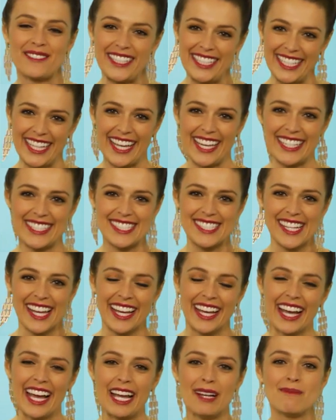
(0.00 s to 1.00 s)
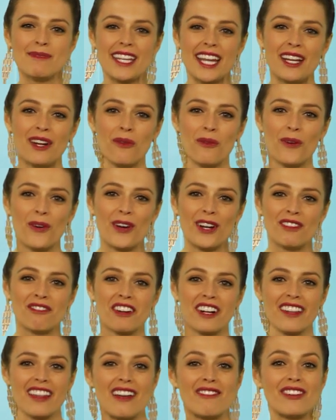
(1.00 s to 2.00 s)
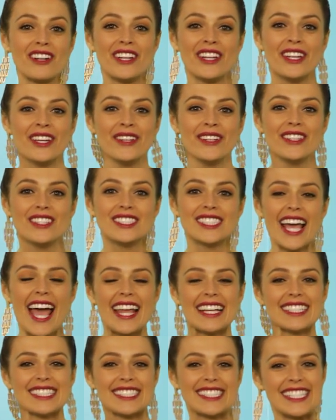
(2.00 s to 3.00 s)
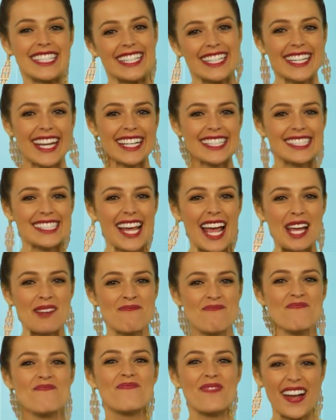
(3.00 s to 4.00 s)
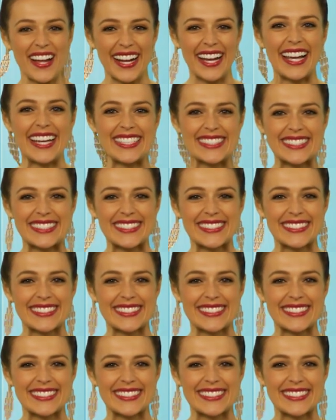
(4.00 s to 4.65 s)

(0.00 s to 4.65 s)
weekend. I'm Dana Ward for Clevver News, and I'll see you next time. Bye, guys.